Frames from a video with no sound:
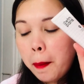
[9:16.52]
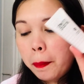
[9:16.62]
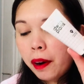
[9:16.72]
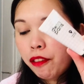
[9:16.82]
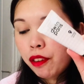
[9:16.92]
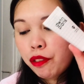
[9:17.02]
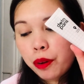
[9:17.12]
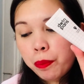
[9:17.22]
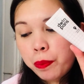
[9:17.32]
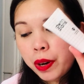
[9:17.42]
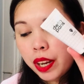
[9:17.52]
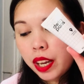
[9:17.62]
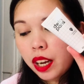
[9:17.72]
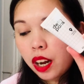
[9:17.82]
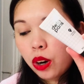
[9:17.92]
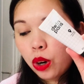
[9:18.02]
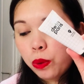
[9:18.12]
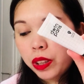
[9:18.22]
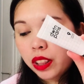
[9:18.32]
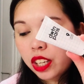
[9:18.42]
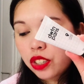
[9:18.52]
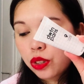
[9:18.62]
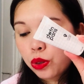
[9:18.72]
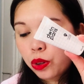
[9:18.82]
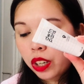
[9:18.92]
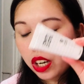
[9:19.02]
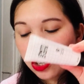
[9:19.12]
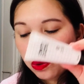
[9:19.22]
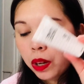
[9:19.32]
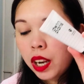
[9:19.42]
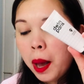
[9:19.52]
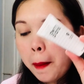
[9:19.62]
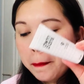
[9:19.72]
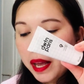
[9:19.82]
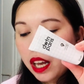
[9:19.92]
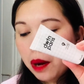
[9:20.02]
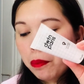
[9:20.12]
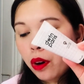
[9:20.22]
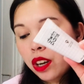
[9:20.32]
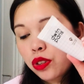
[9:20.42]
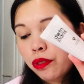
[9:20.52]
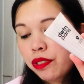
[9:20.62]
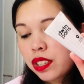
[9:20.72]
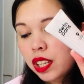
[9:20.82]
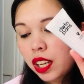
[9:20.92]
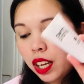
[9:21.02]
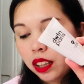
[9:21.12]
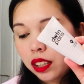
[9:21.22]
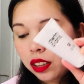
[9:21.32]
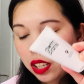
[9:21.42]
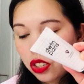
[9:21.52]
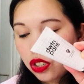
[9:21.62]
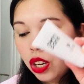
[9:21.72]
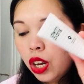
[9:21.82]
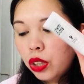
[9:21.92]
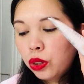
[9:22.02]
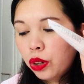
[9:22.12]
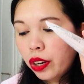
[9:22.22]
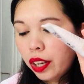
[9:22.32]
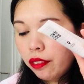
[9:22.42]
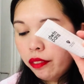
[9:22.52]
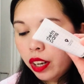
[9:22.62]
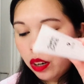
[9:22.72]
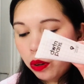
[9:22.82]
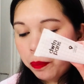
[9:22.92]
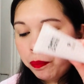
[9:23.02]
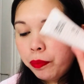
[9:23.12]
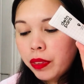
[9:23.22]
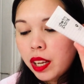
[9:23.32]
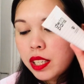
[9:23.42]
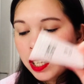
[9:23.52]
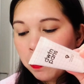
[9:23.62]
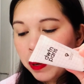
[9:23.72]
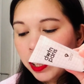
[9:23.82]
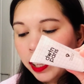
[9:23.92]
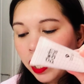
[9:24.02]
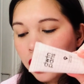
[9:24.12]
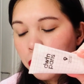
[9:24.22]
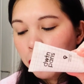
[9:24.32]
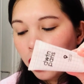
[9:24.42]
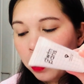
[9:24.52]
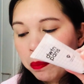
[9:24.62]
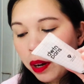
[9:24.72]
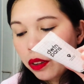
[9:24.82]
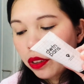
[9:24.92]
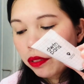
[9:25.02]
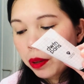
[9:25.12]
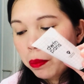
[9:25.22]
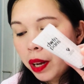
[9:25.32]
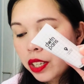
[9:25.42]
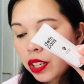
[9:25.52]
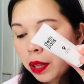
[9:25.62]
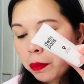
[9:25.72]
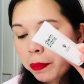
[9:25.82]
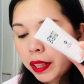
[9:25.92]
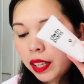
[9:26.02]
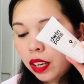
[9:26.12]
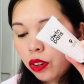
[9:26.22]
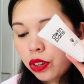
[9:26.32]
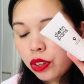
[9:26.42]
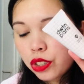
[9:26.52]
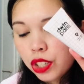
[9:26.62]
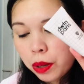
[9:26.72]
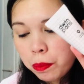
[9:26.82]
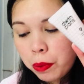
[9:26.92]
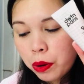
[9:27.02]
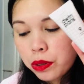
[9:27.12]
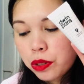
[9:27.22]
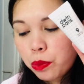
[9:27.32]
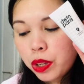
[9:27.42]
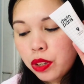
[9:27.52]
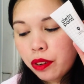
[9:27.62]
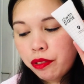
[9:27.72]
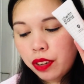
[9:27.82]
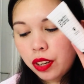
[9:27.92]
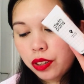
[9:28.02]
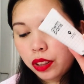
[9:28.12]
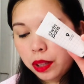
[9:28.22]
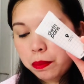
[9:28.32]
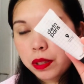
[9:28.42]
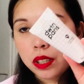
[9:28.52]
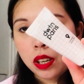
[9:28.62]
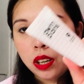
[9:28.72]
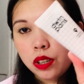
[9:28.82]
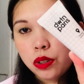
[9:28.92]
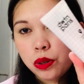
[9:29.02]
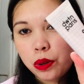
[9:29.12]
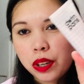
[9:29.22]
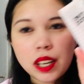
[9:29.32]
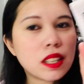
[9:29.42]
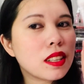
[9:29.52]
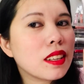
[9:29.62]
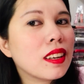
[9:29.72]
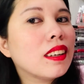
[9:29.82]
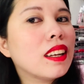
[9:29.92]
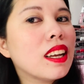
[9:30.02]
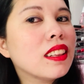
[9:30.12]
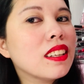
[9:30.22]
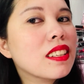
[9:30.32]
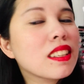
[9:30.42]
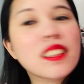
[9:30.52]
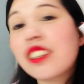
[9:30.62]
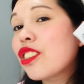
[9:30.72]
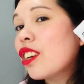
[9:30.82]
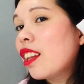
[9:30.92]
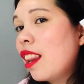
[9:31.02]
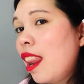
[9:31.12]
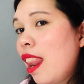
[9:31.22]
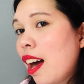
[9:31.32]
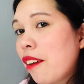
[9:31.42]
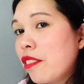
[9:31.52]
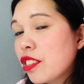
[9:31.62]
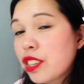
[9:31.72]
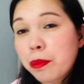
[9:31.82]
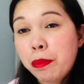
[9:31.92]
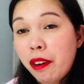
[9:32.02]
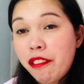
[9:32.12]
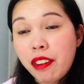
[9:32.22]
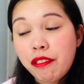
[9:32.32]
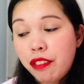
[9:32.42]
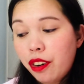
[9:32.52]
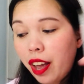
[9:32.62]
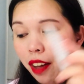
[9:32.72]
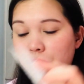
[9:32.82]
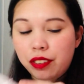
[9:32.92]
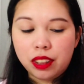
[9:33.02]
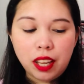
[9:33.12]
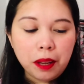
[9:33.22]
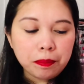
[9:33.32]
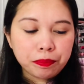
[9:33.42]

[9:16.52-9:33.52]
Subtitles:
Perfect for bringing a glowy touch to casual makeup or a sophisticated touch to your evening look. Simply take a small amount of the blush and pat along your cheekbones with your fingertips. So yes, and this is the shade. Lovely shade, perfect for every day.